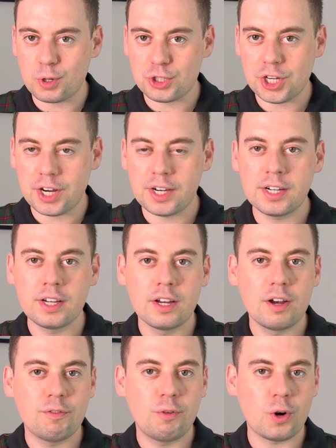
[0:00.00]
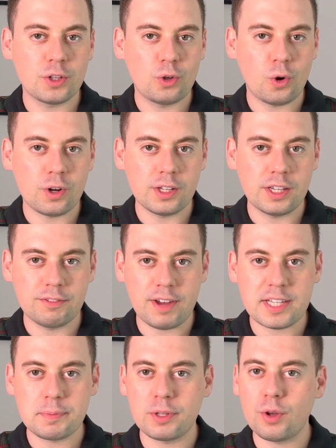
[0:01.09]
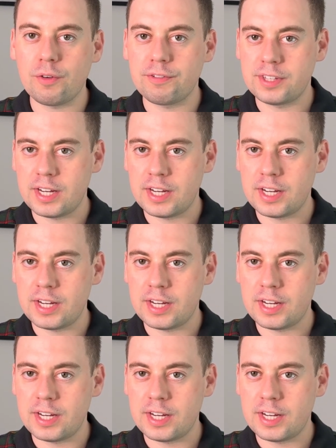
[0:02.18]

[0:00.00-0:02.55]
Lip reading: per share for a total investment of